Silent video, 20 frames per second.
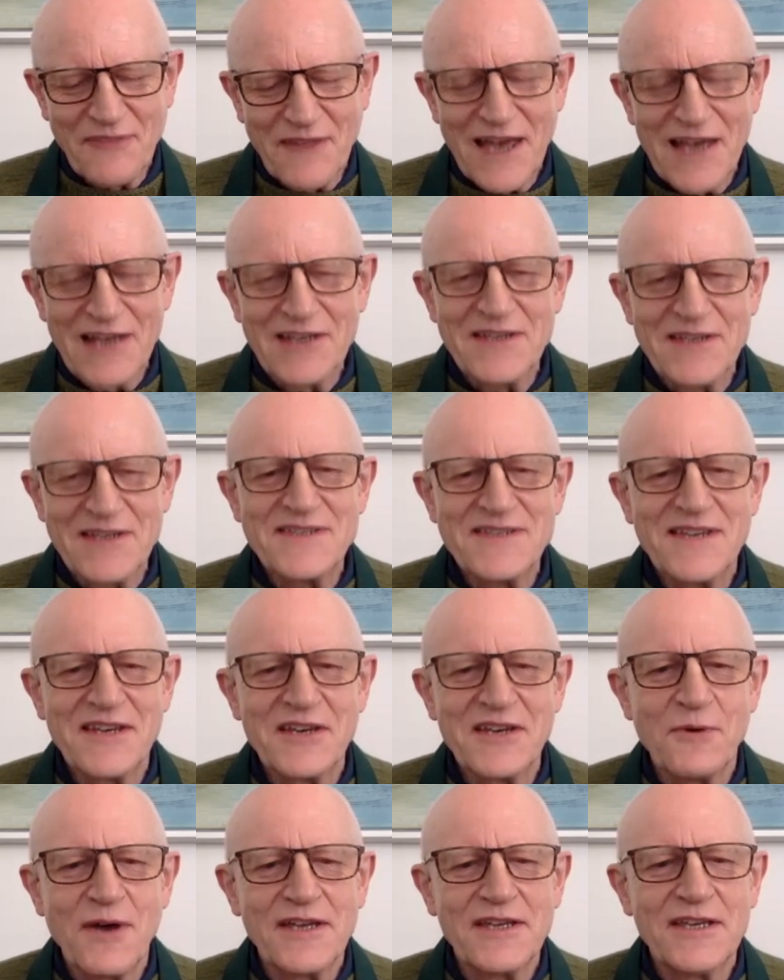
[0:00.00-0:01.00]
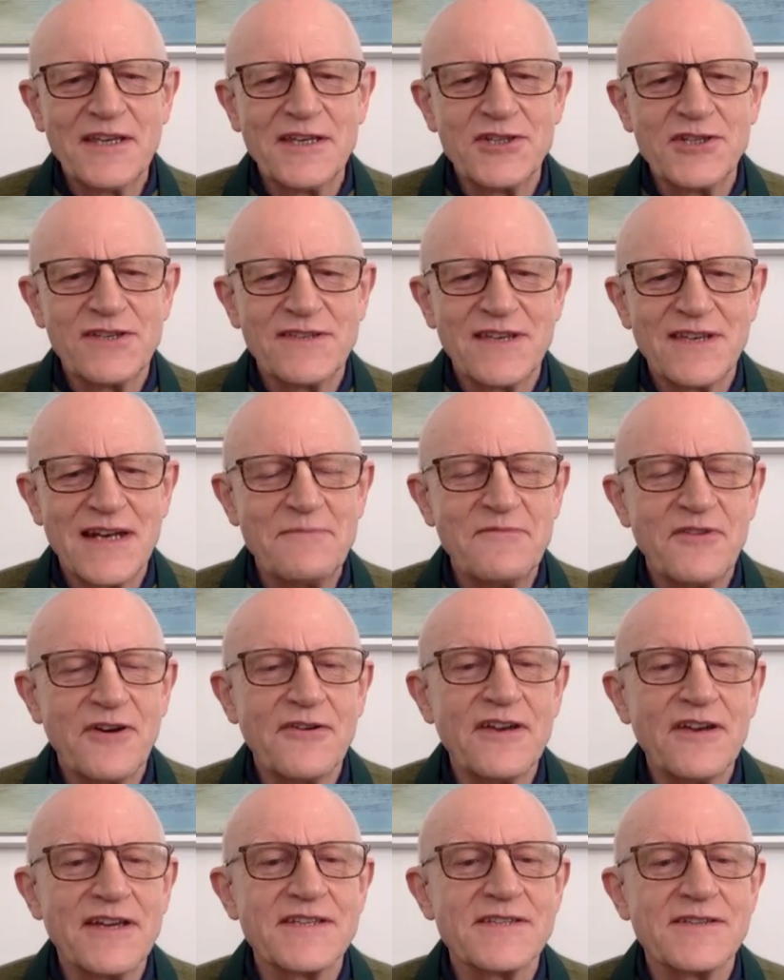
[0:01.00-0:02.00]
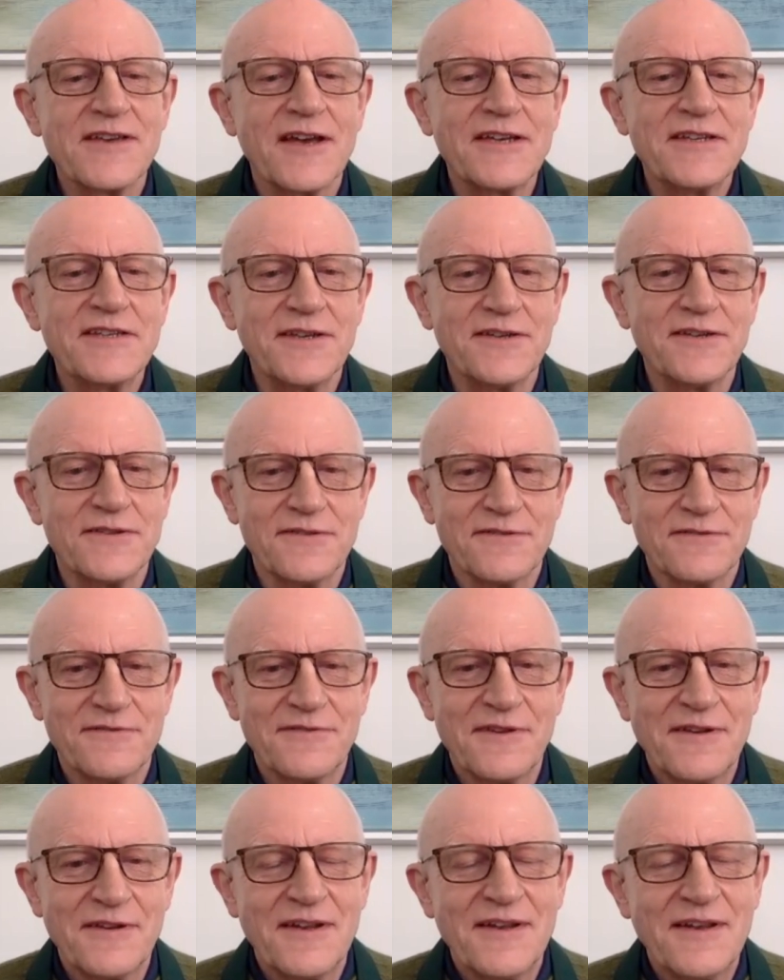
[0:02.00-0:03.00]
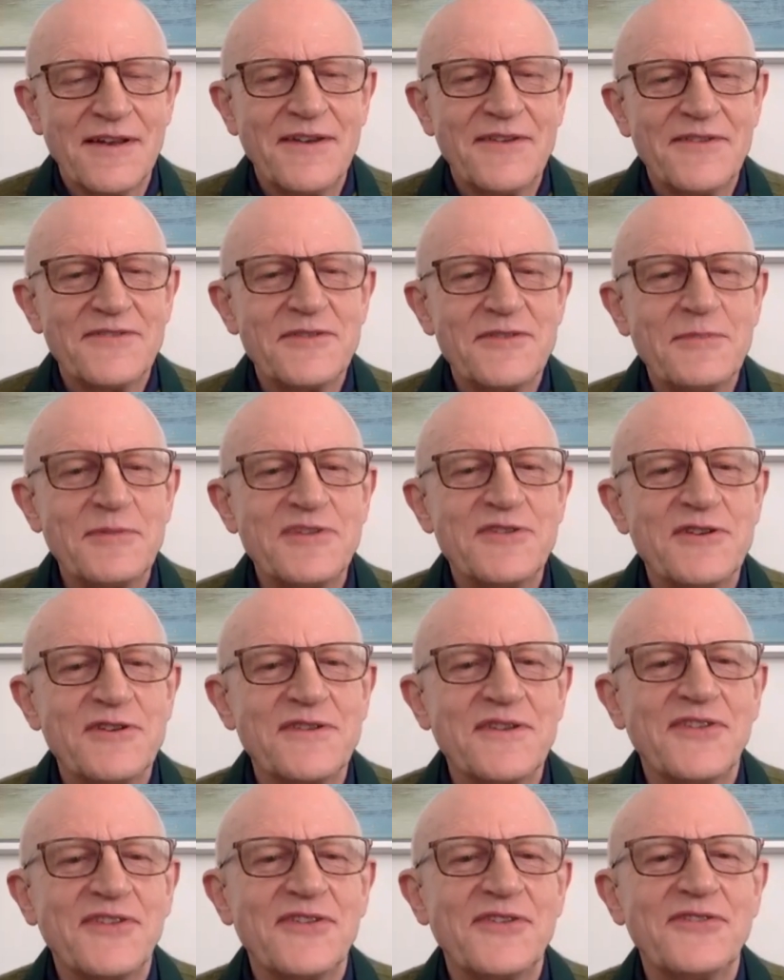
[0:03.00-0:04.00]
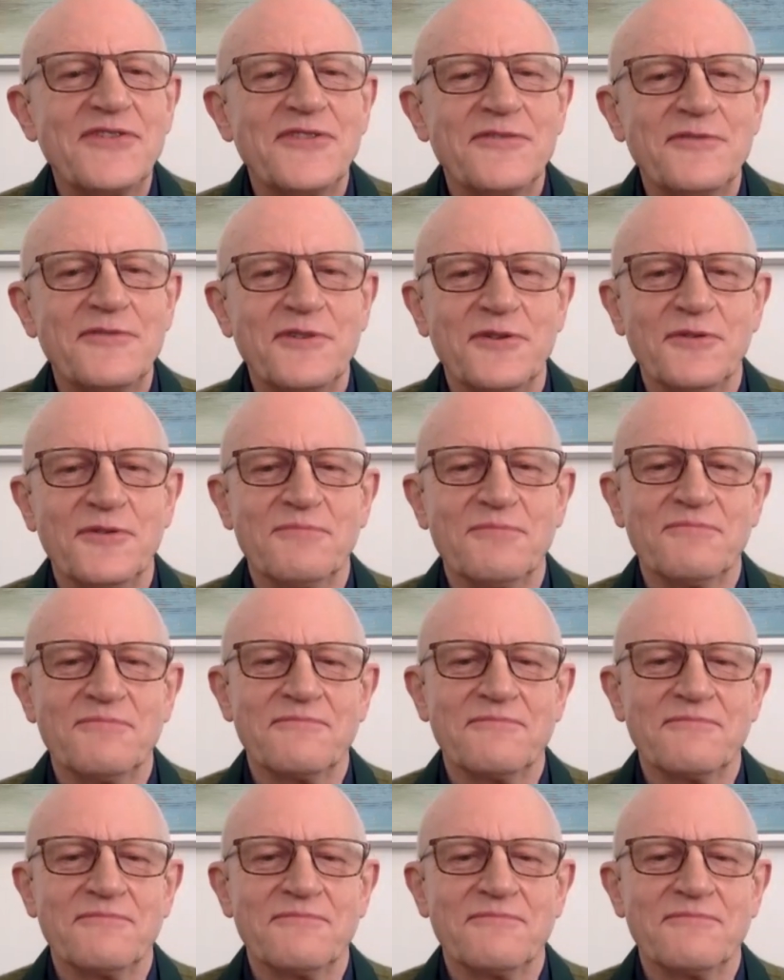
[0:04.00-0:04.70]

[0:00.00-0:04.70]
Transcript: Alan Senwaki, she said, I'm very excited to be doing this interview.